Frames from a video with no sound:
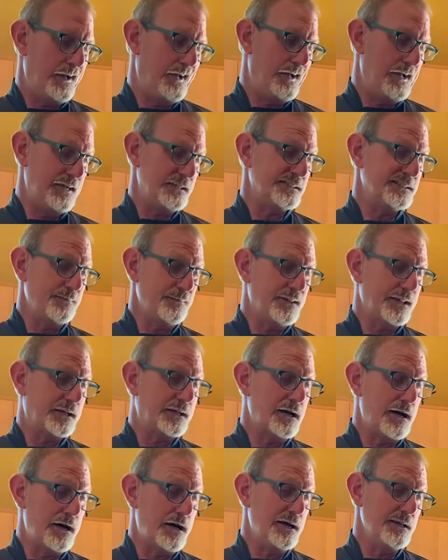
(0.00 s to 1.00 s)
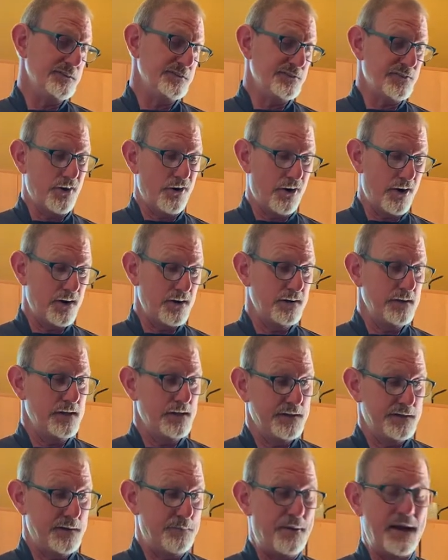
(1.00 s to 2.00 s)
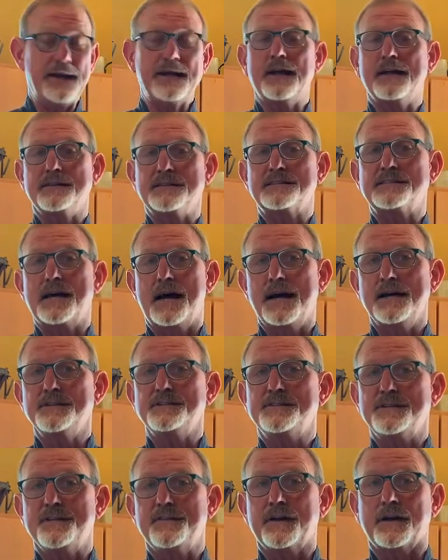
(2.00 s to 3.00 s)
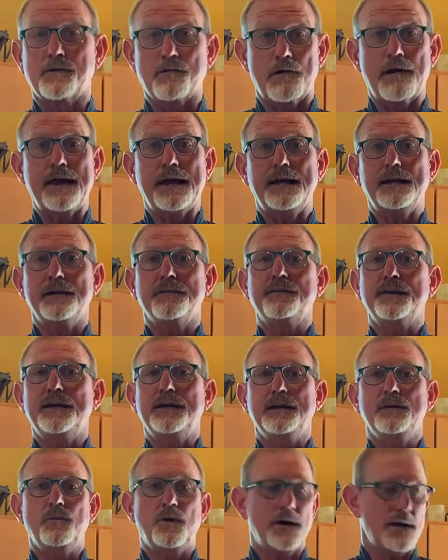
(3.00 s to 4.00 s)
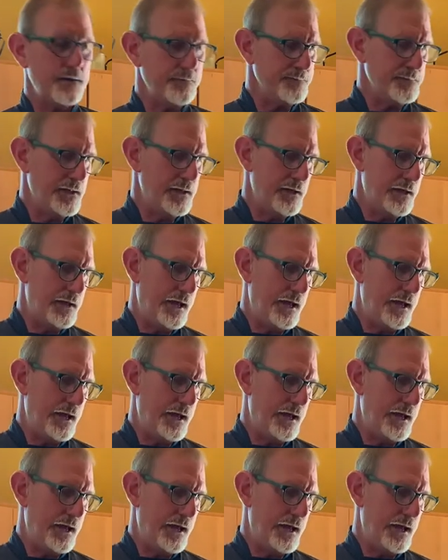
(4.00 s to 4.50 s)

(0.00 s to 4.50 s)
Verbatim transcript: Uh, some of the cons are, depending on the size of the grain of quinoa